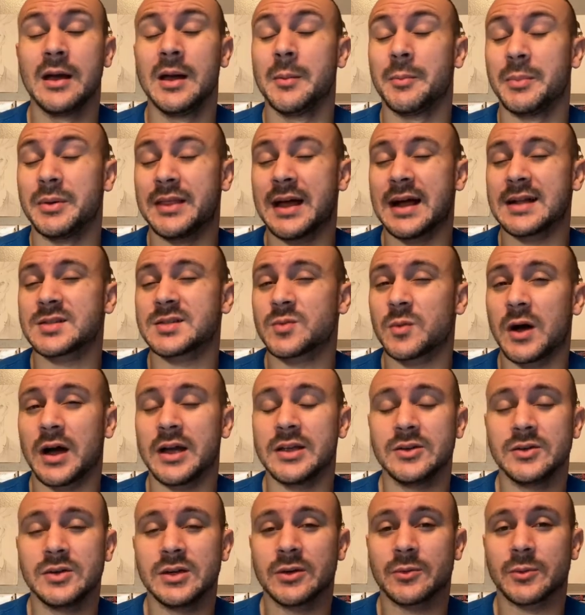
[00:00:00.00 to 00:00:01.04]
But that's why
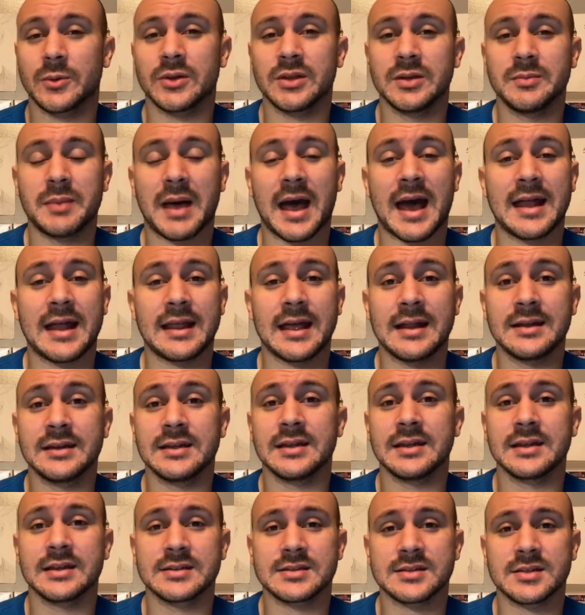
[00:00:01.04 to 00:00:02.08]
you get really bad
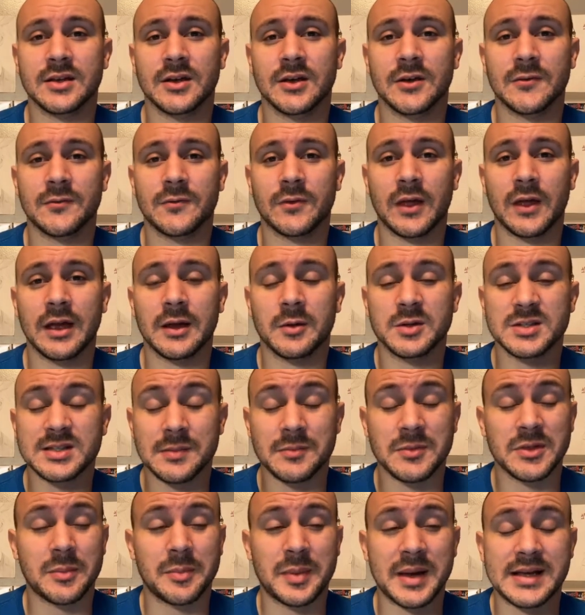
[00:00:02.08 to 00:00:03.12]
endings of like some
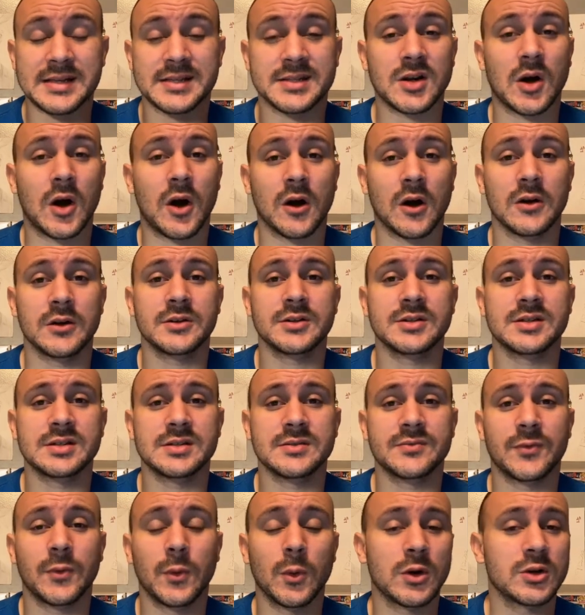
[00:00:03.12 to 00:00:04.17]
of the best arcs
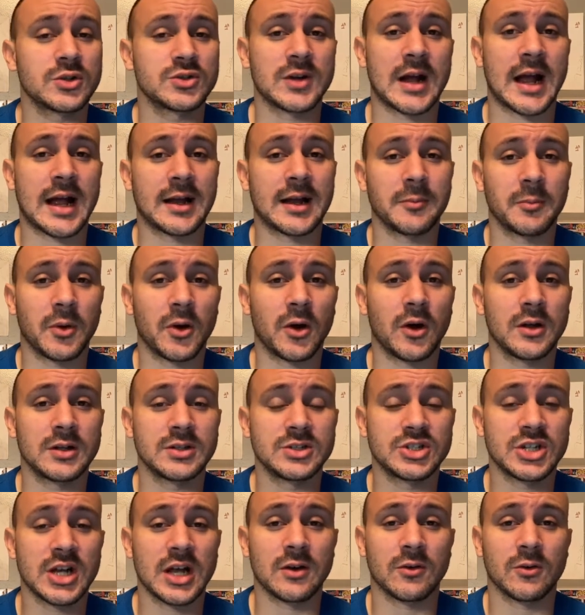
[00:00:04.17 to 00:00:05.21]
for Dragon Ball in
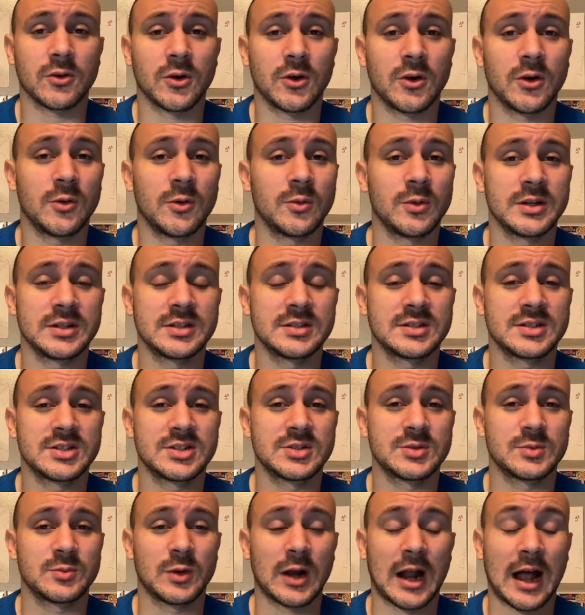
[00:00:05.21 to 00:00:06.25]
general, where
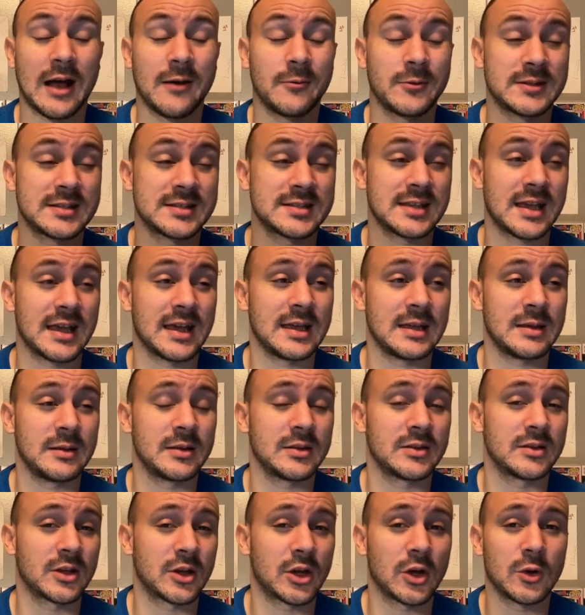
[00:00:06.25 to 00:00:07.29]
I would say
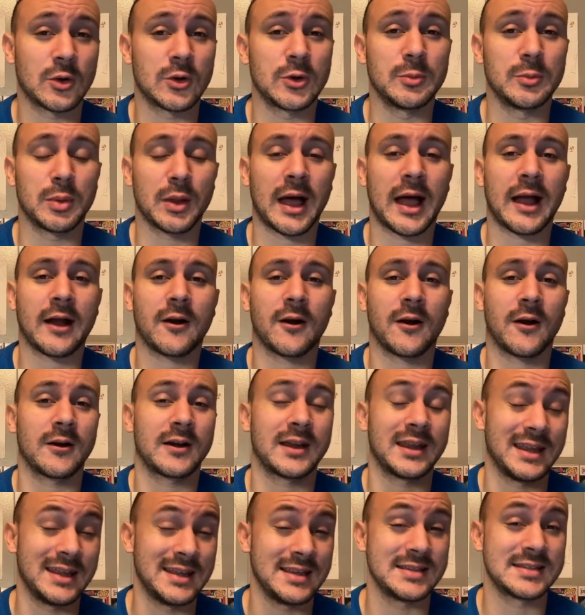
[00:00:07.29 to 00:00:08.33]
the Goku Black arc
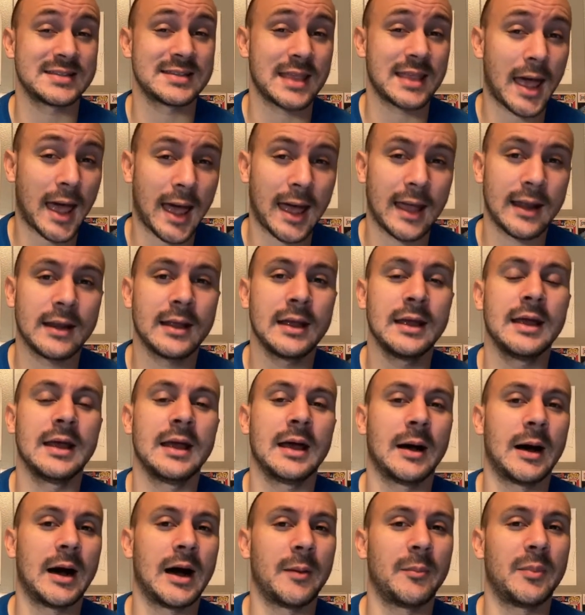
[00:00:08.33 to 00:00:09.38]
is that,
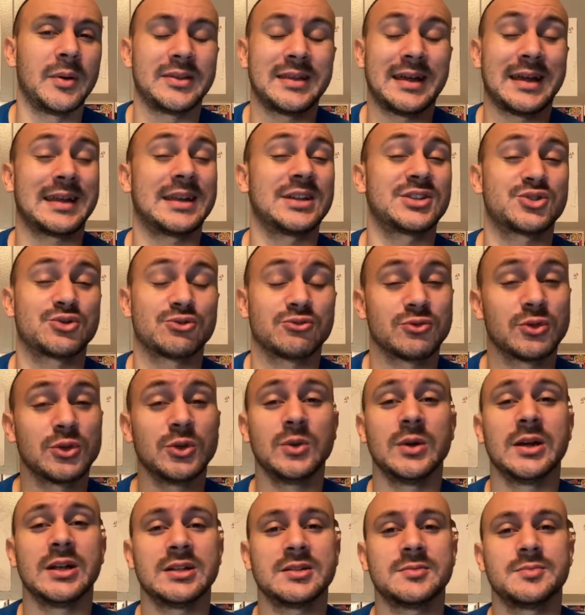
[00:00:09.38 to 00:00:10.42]
but that gets
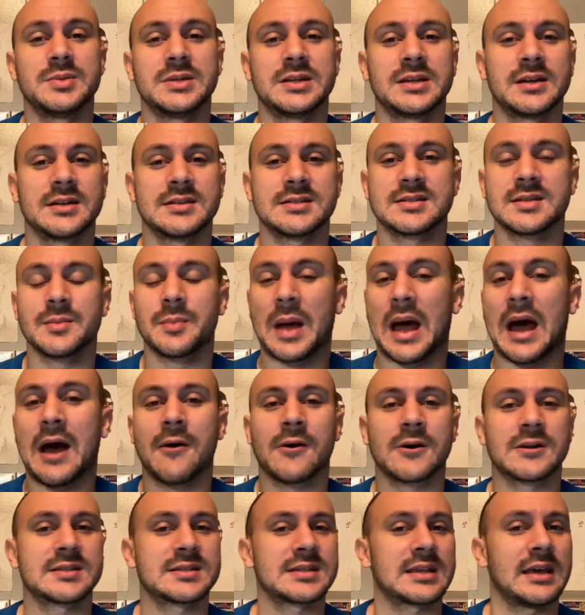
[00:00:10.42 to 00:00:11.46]
ruined because the
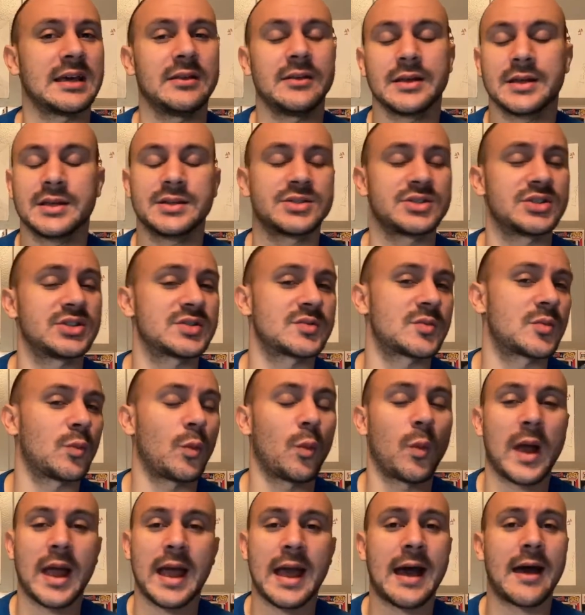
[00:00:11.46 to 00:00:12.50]
power scaling is just
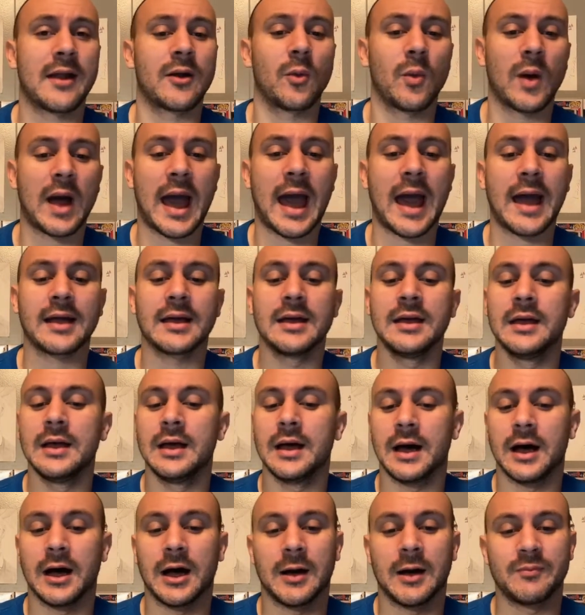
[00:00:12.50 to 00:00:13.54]
way out of whack.
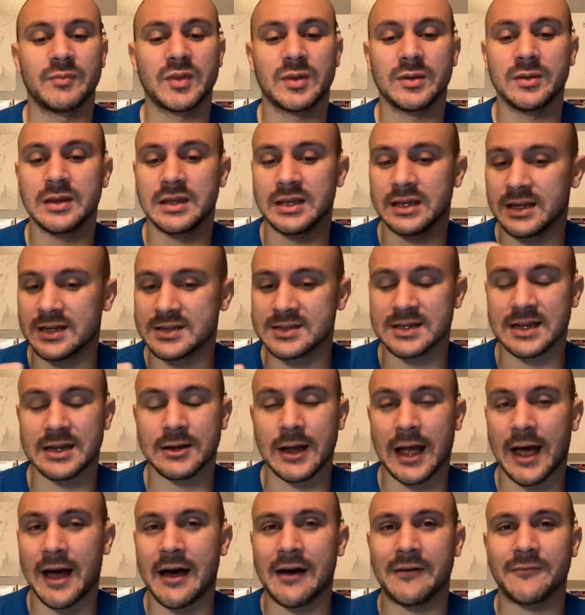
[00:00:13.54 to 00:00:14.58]
He doesn't
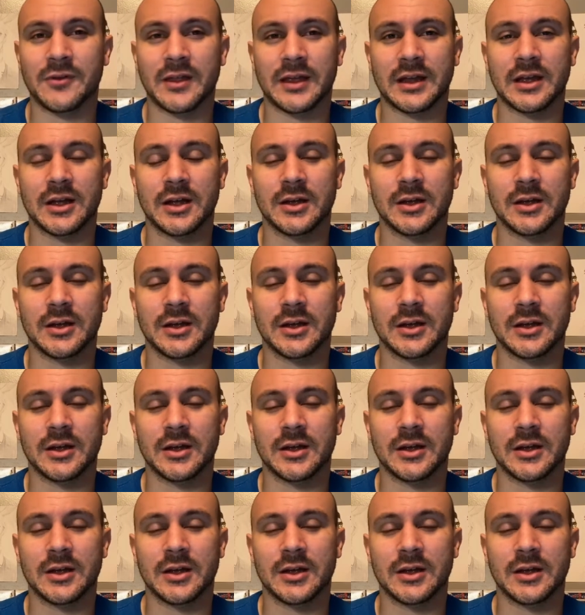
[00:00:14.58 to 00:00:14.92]
have like